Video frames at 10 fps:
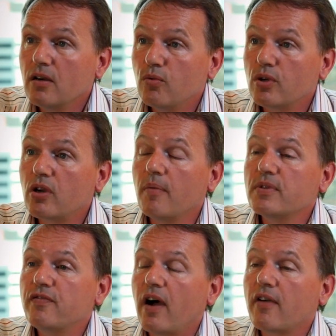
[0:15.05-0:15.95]
would come
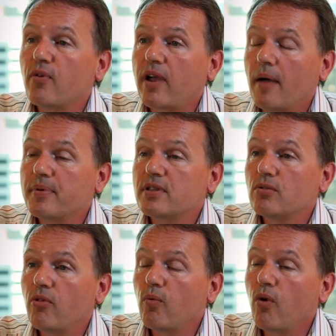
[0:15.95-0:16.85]
to Fifo
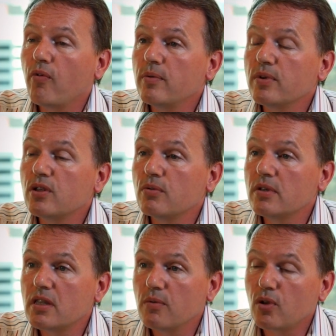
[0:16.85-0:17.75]
Capital, and what they would do
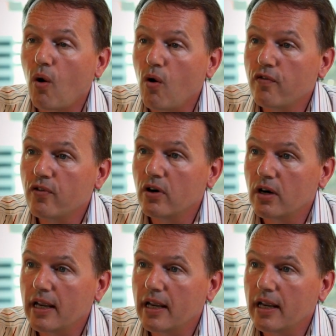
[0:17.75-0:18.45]
is they would offer